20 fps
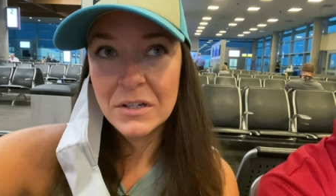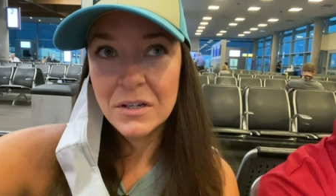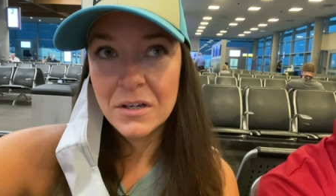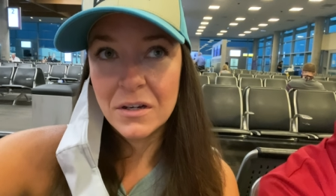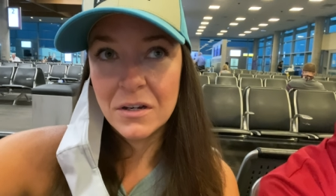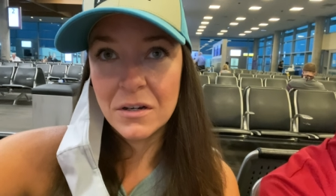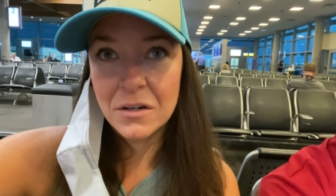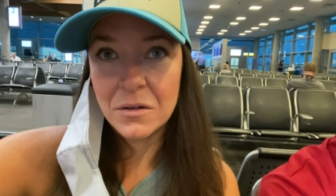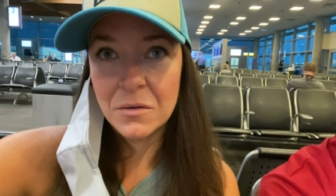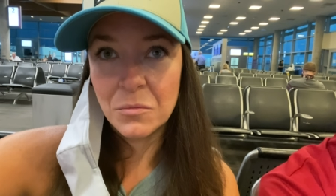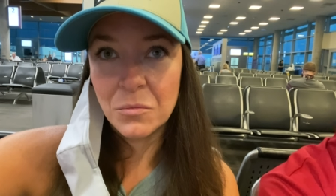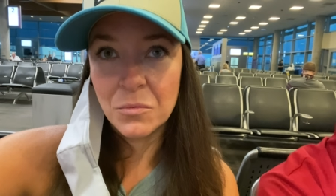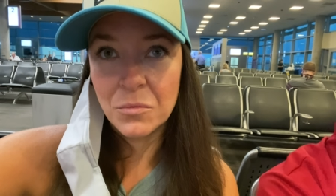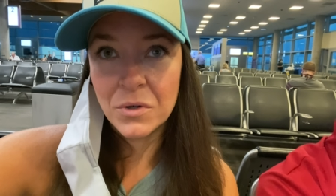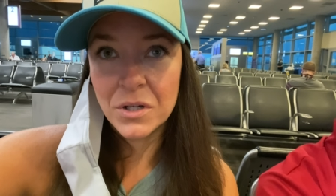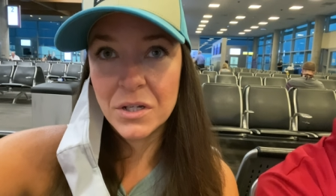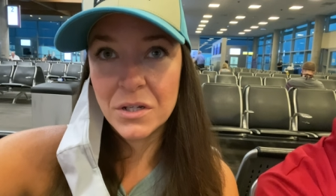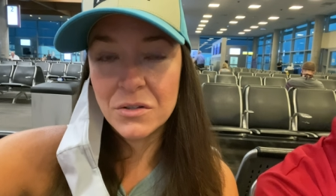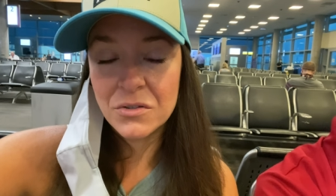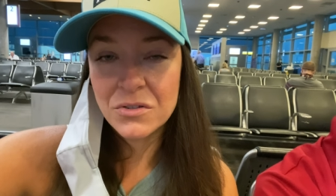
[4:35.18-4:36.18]
Um,
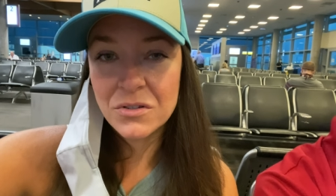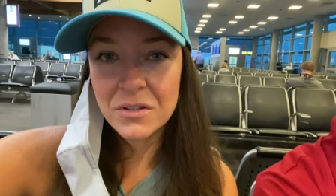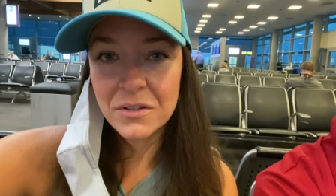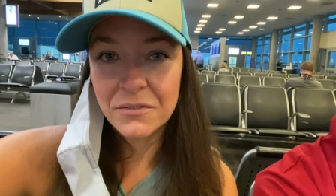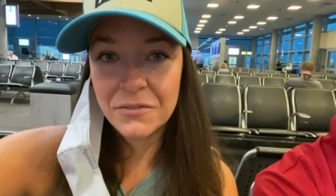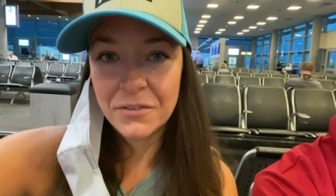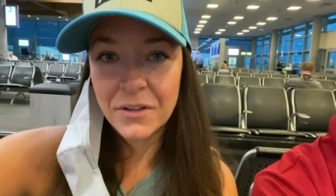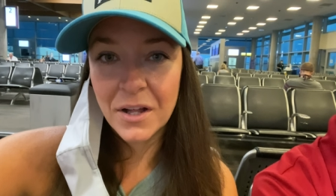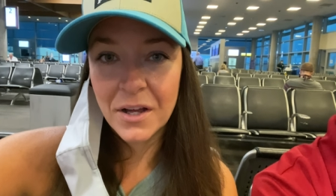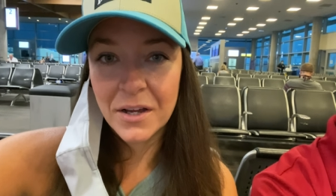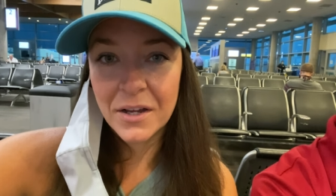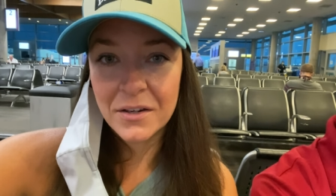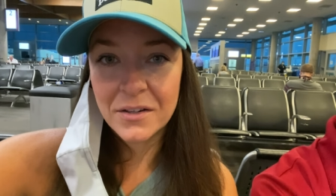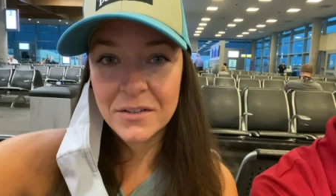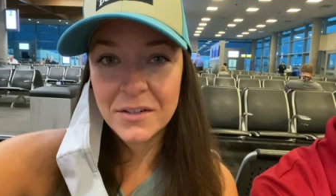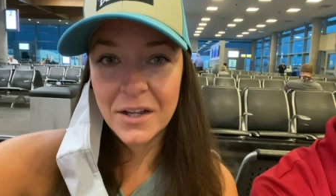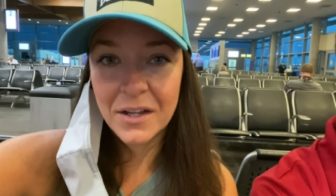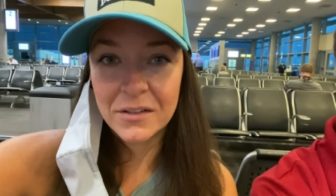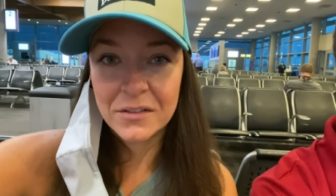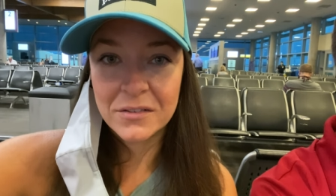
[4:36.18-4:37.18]
we usually fly out
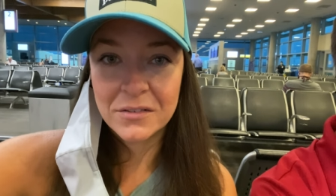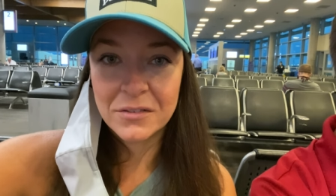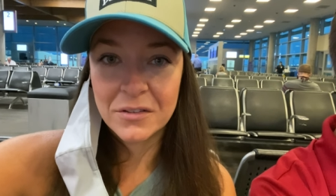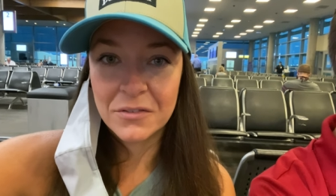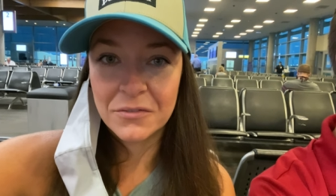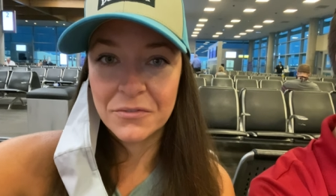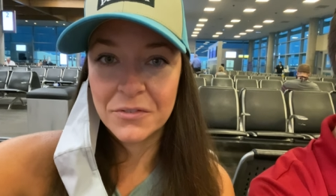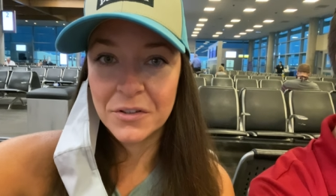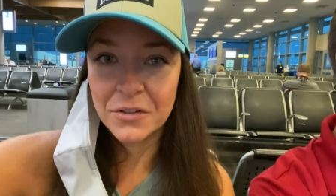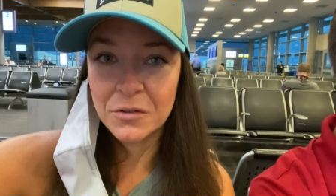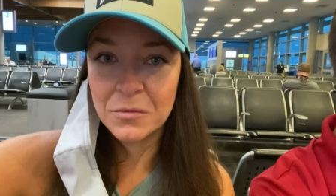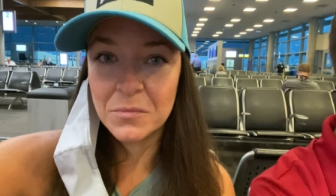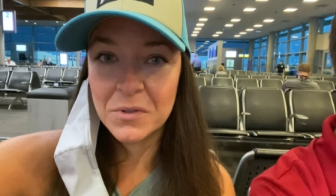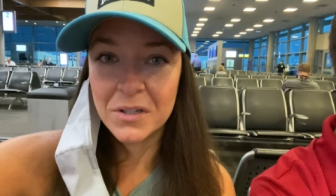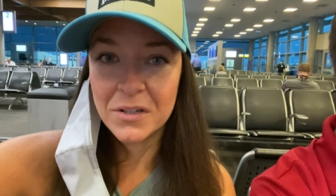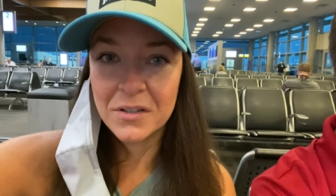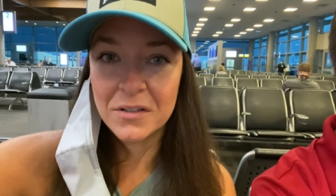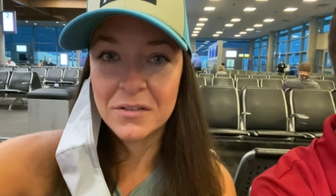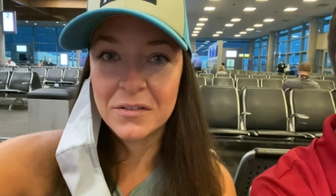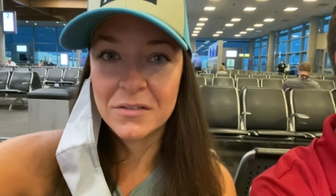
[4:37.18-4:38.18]
of Dallas Love Field
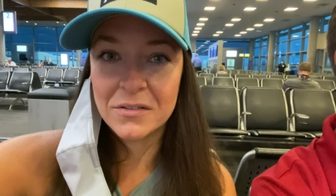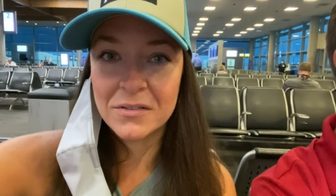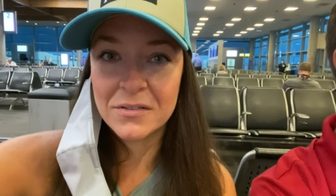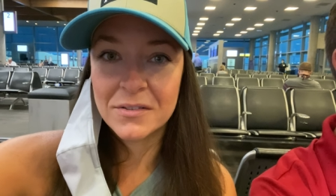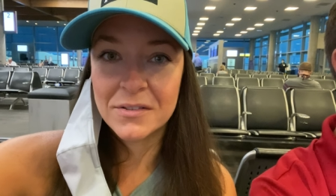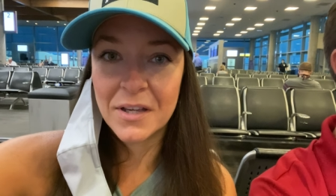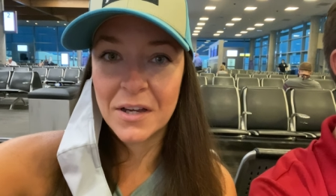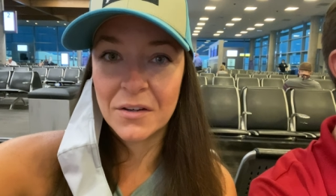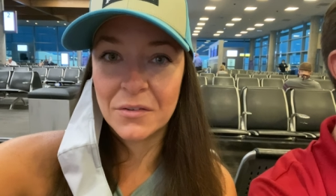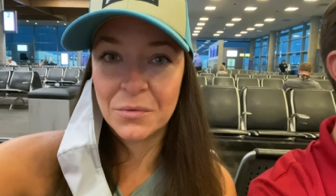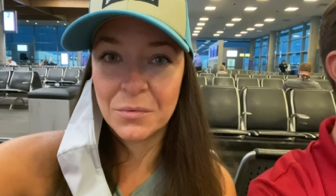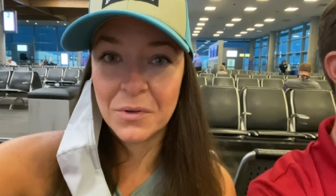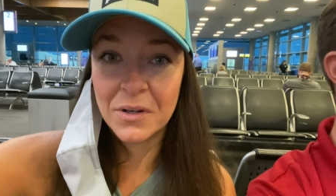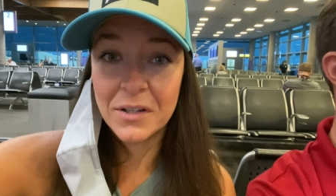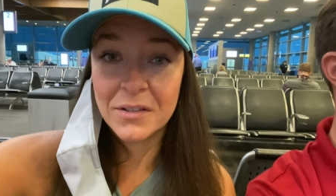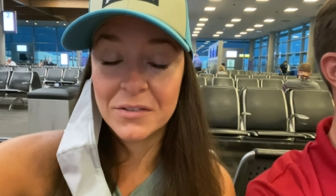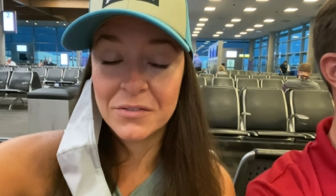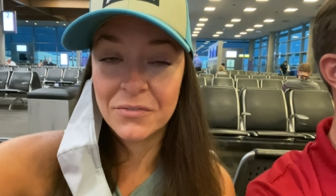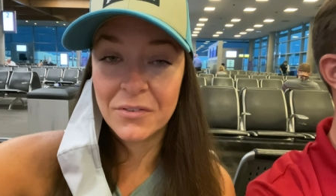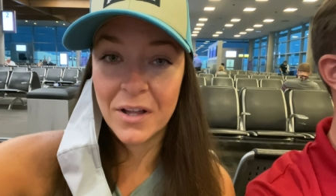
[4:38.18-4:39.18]
because
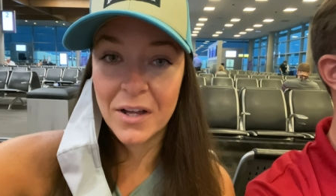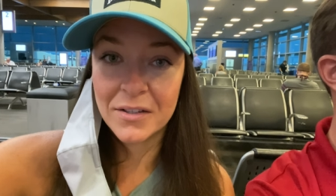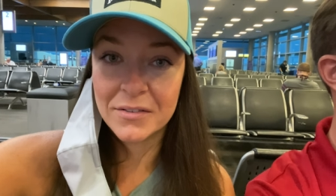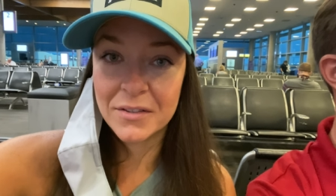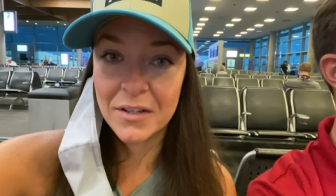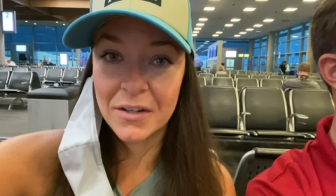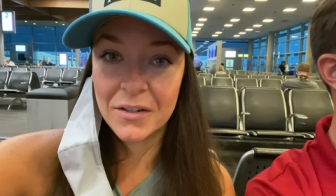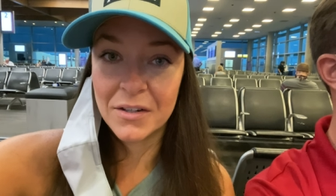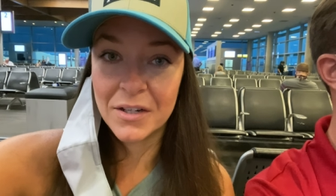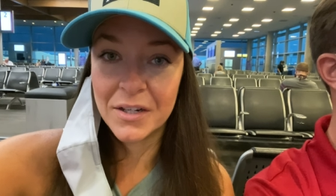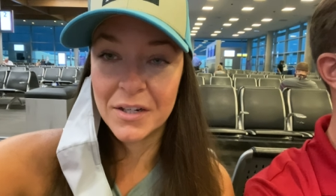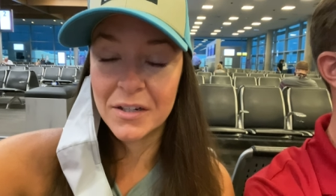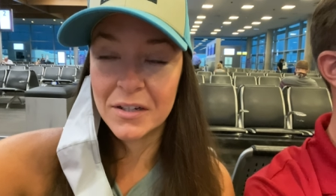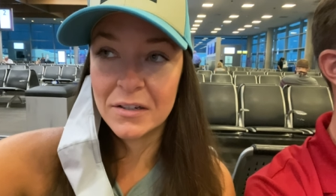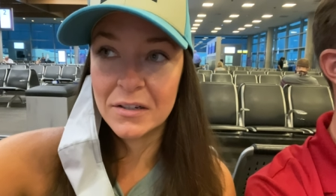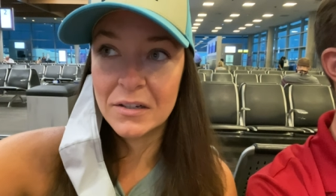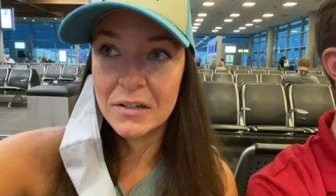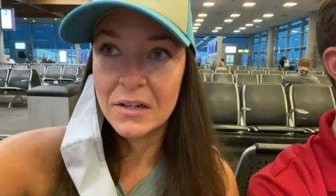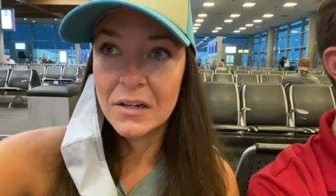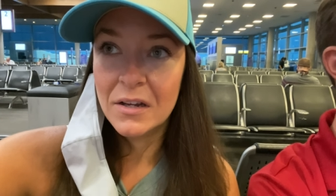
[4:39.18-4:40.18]
Southwest flies out of
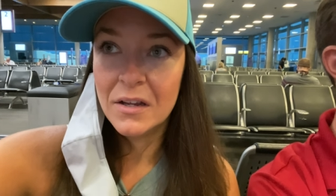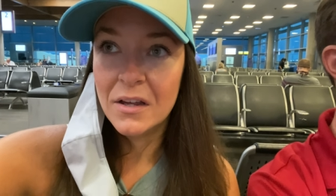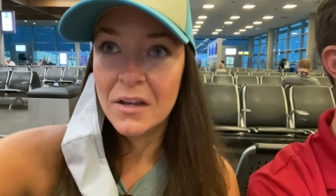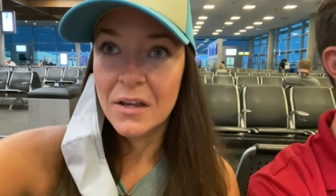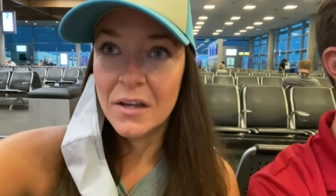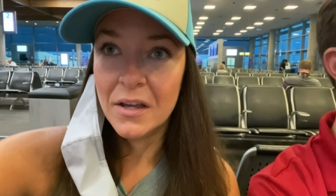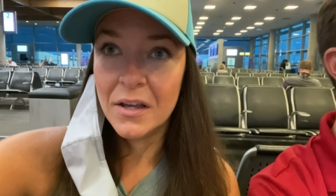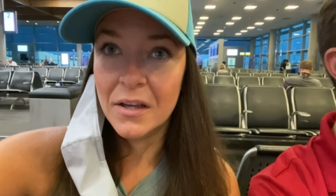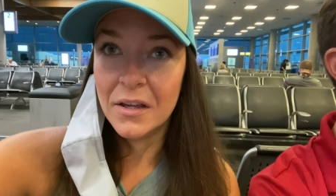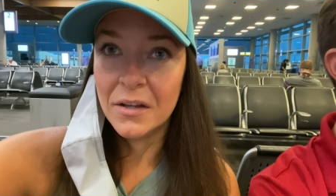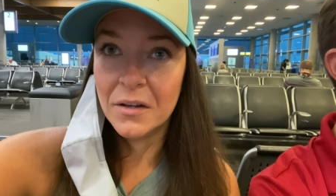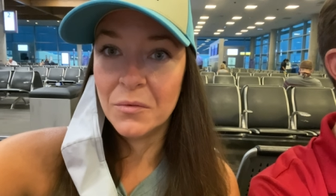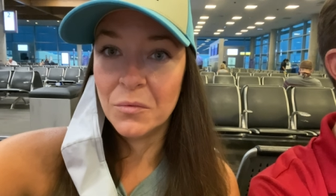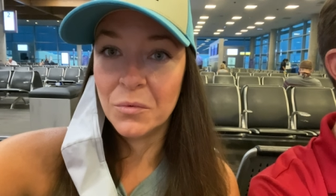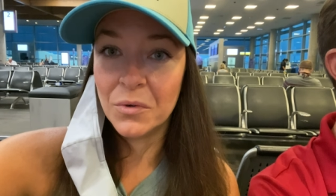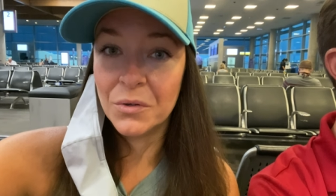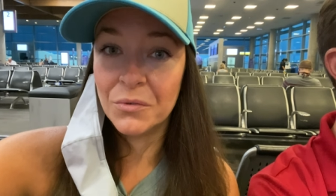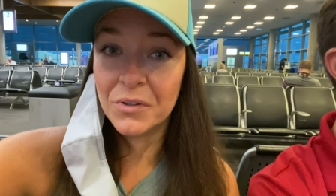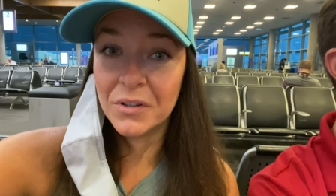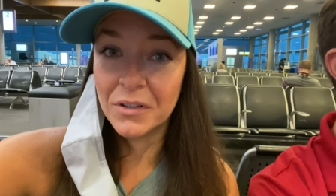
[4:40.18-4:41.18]
here, and
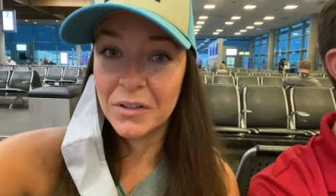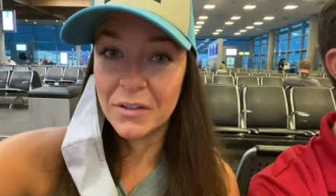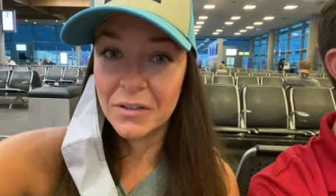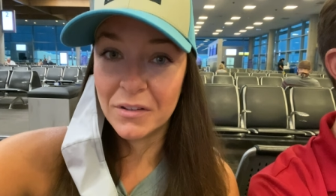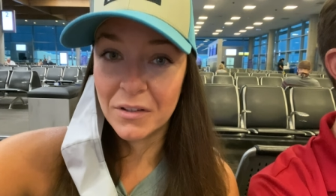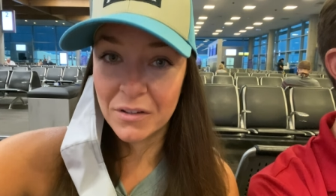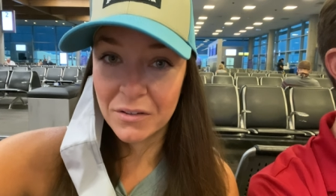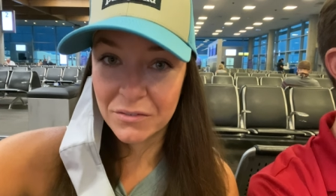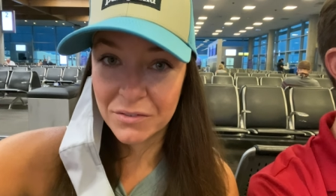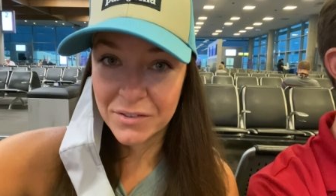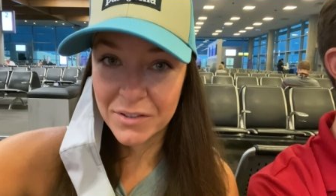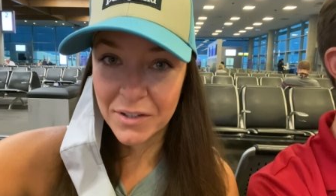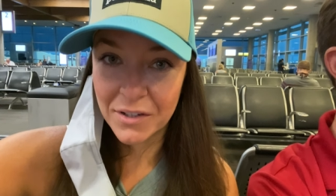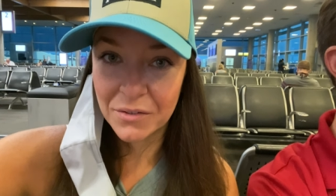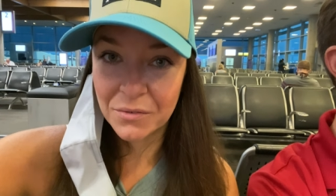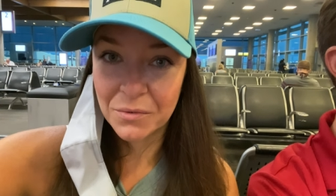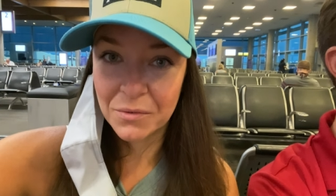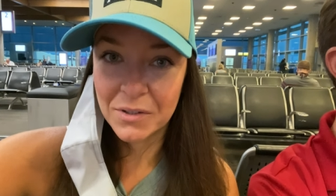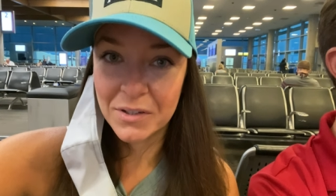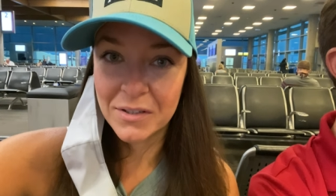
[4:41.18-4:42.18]
we really love
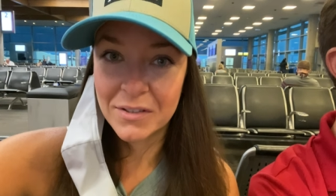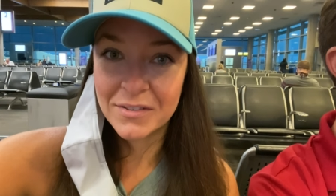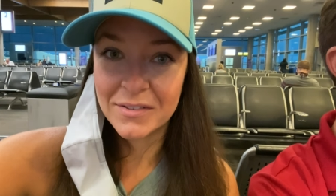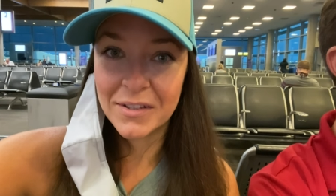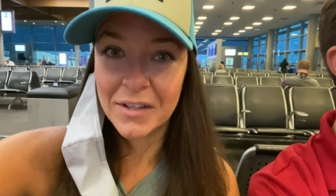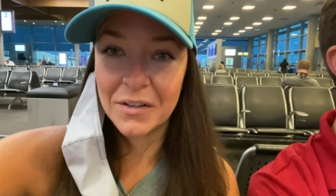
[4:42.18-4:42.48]
Southwest.